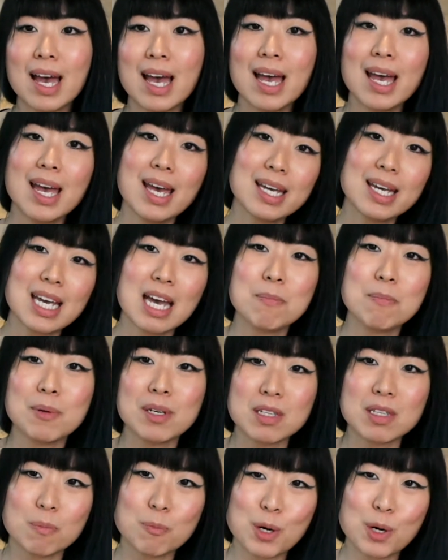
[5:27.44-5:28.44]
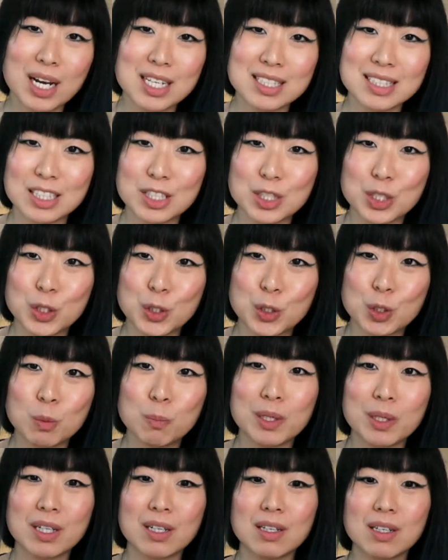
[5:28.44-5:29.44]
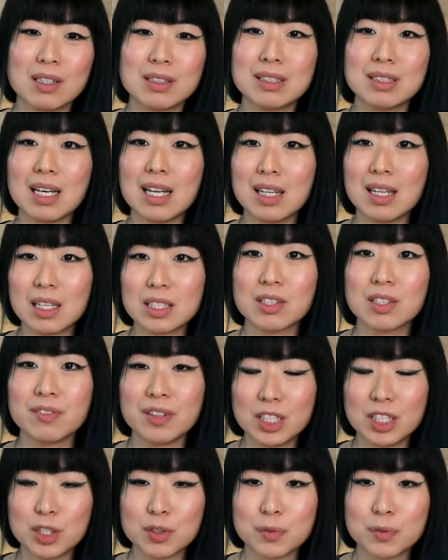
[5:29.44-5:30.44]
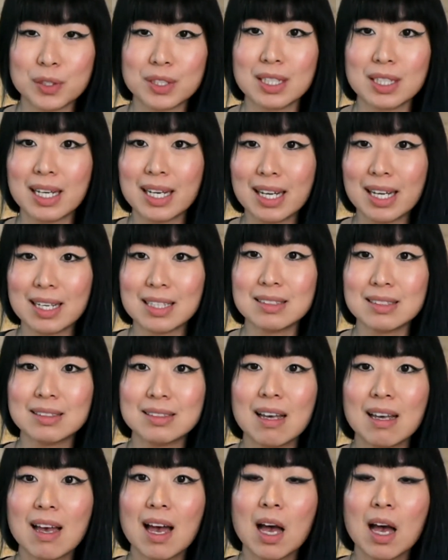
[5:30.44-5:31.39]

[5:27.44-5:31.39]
It can be surprising to you because a lot of introverts like us,